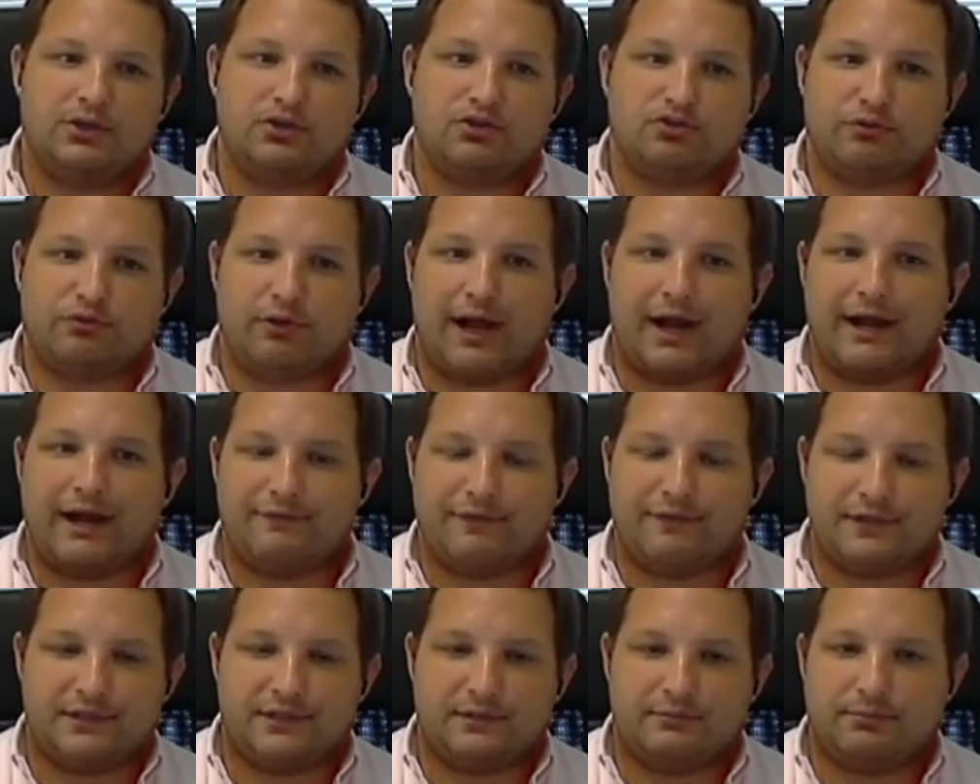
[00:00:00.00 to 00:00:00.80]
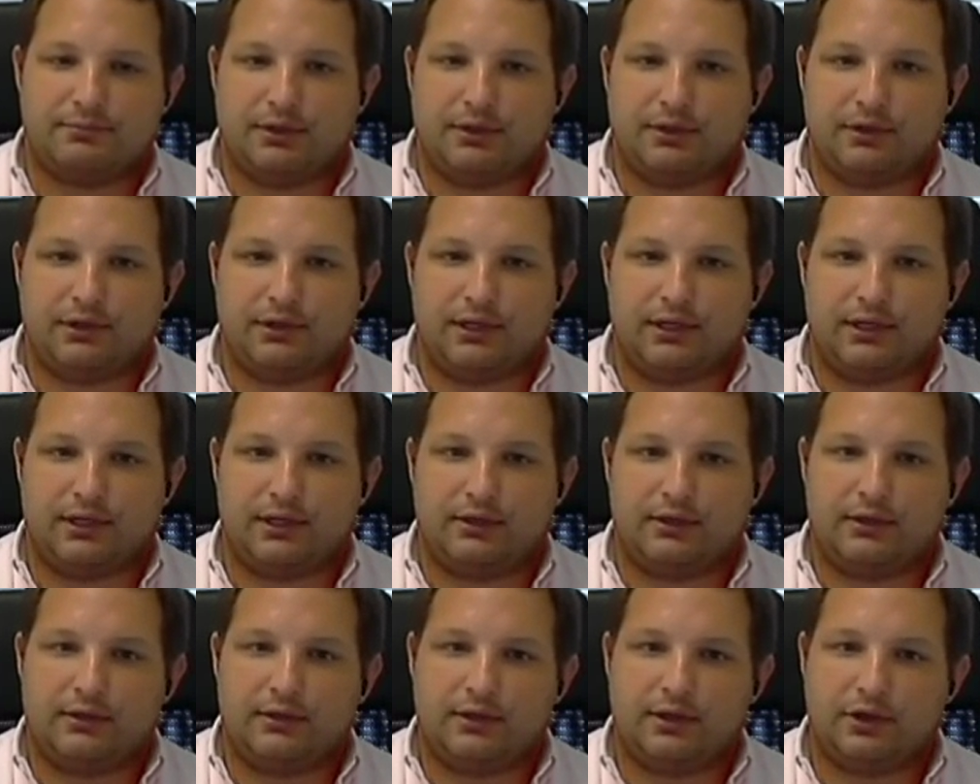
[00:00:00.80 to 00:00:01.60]
drive
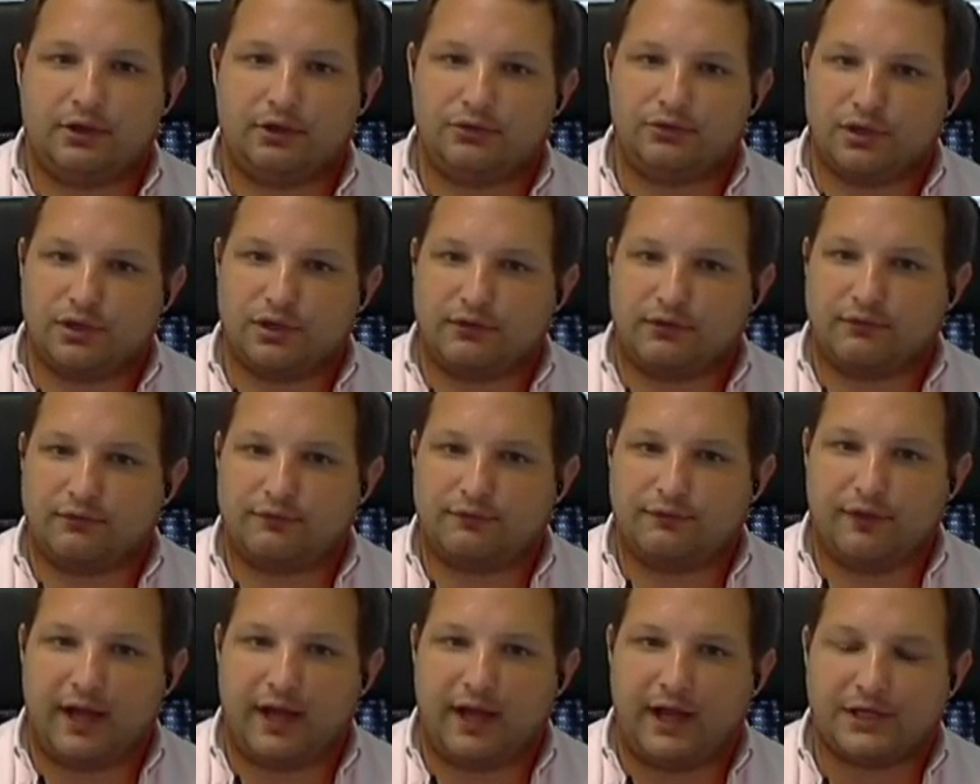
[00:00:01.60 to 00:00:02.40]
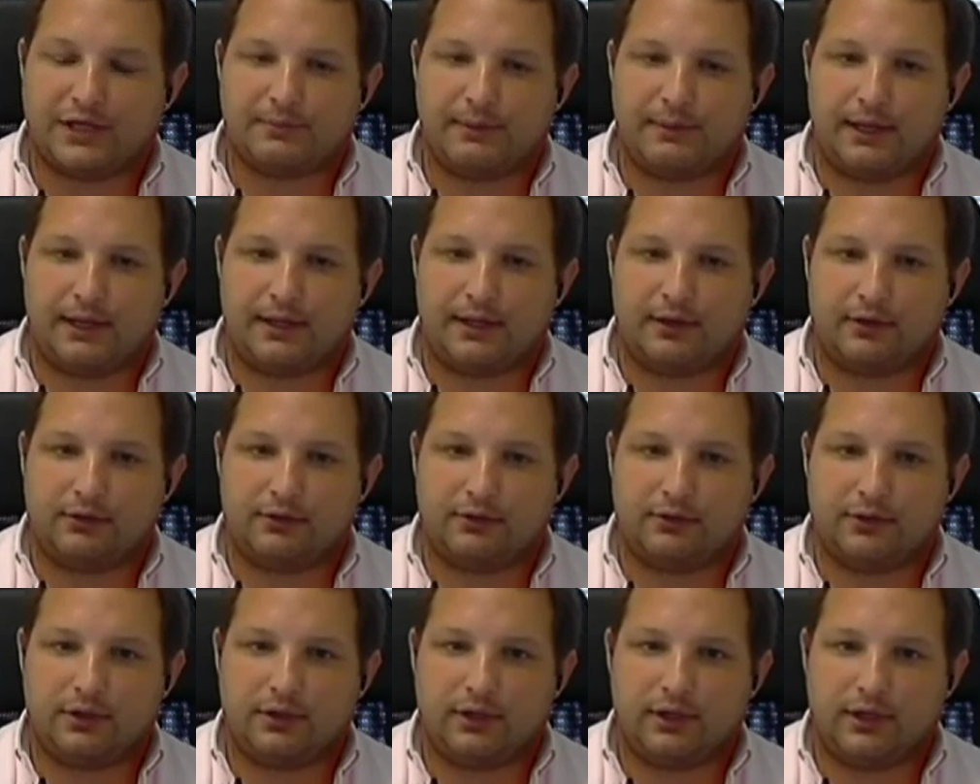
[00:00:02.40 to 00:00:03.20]
visibility, they're using
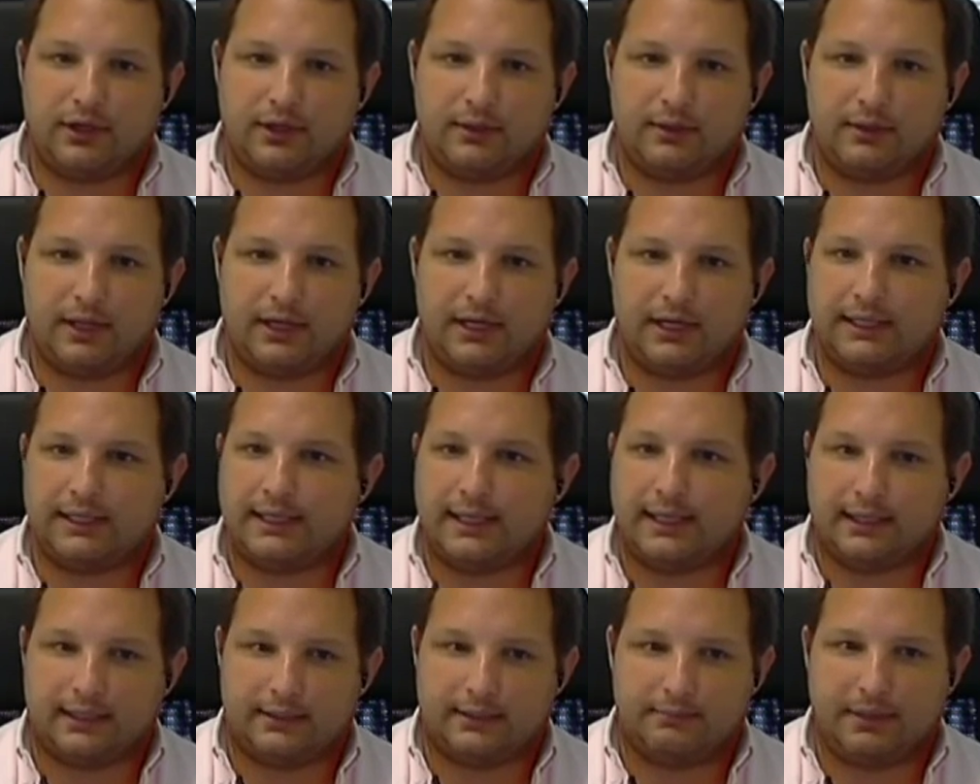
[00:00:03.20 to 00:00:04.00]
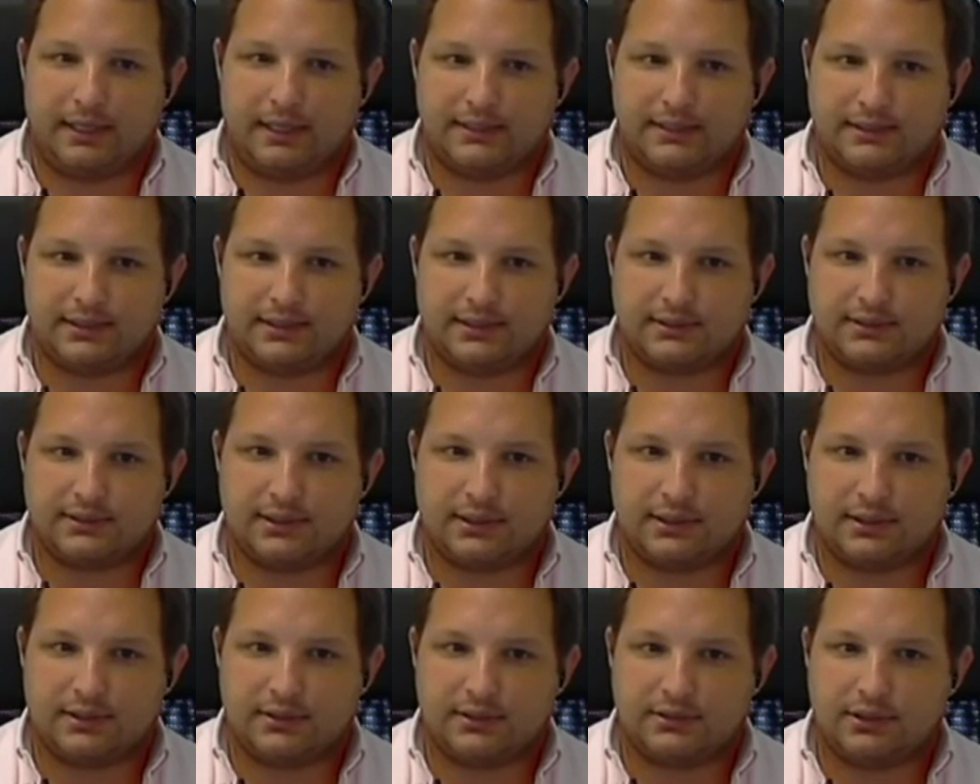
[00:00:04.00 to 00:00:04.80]
FlashPanel on a daily basis
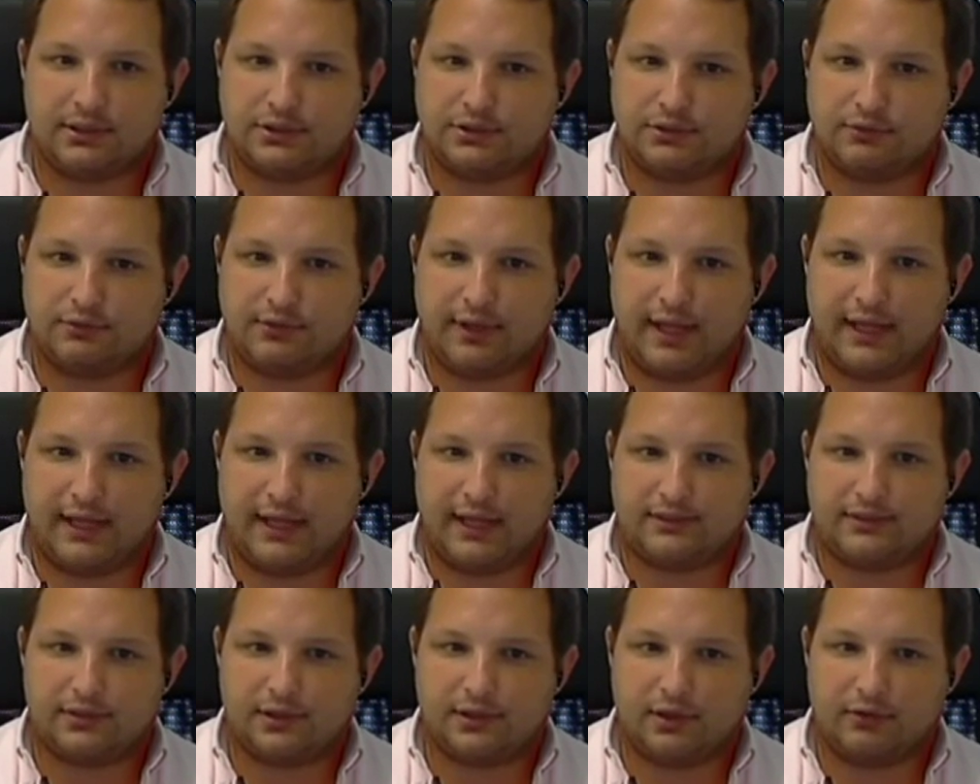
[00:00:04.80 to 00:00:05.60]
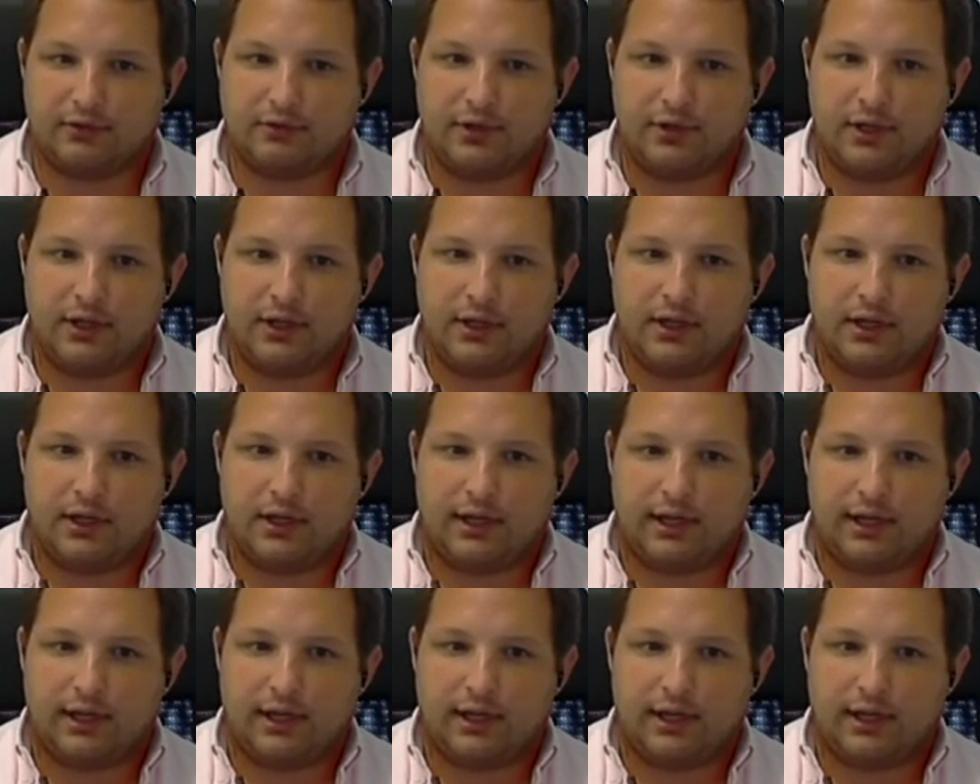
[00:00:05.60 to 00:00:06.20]
to do that. So